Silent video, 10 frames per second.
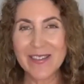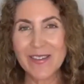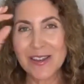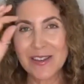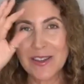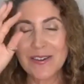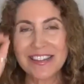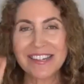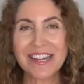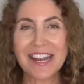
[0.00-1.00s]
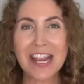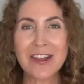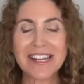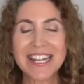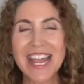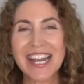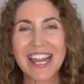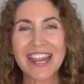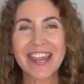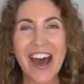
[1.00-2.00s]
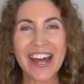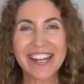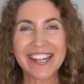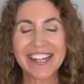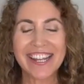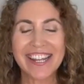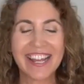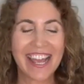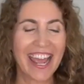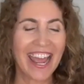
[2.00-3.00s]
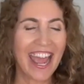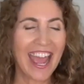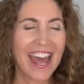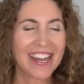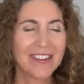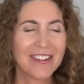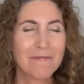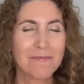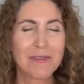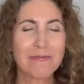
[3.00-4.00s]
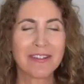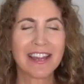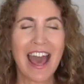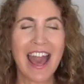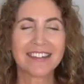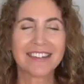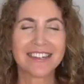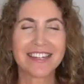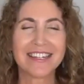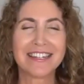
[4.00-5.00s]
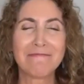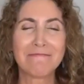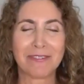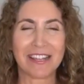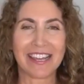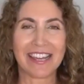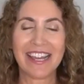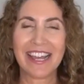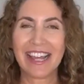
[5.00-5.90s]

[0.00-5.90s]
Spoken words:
You can notice an irritating thought and be relaxing deeply.